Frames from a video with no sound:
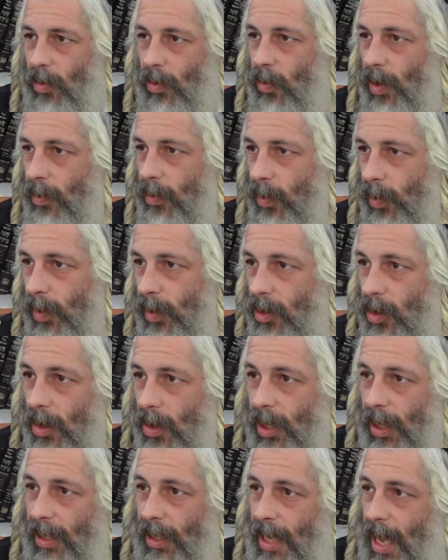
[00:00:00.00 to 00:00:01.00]
what we would call
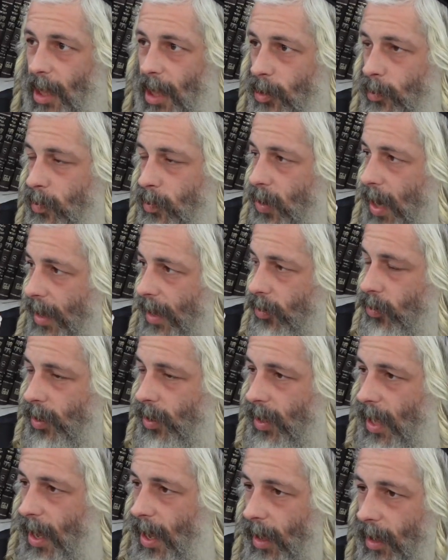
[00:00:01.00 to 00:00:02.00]
klal uprat
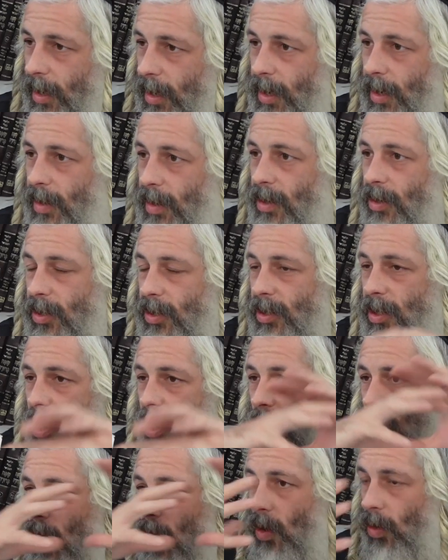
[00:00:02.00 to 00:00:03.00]
uklal. There's
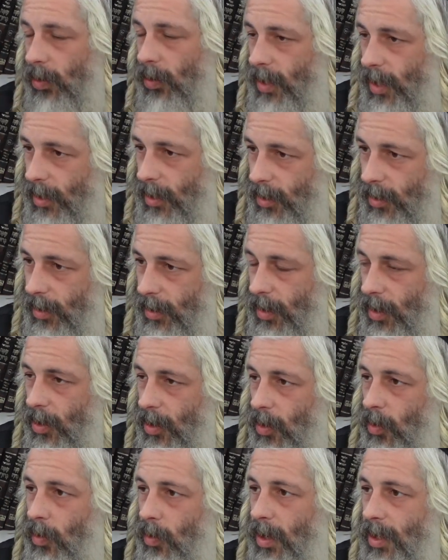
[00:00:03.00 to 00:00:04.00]
a wholeness
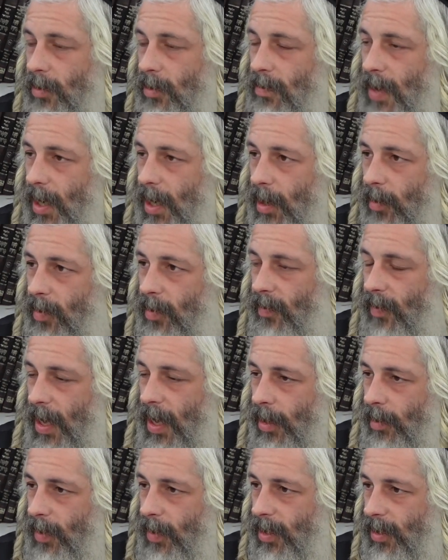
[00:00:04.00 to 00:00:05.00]
where it's made up of
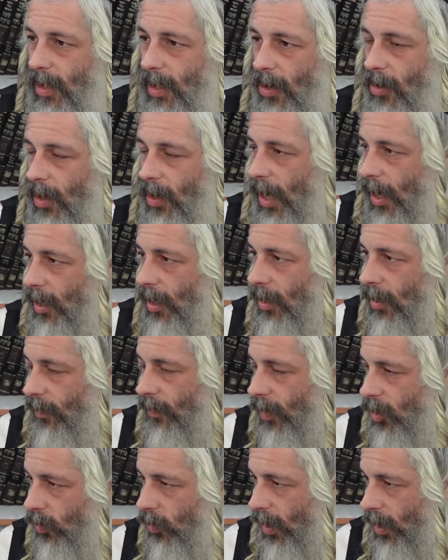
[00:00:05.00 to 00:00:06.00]
elements that are not
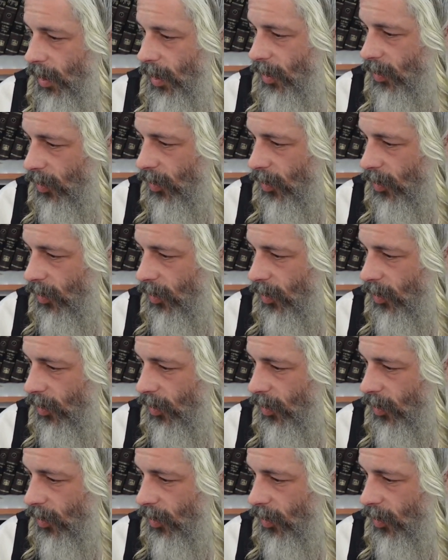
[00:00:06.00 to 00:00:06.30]
individuated, it's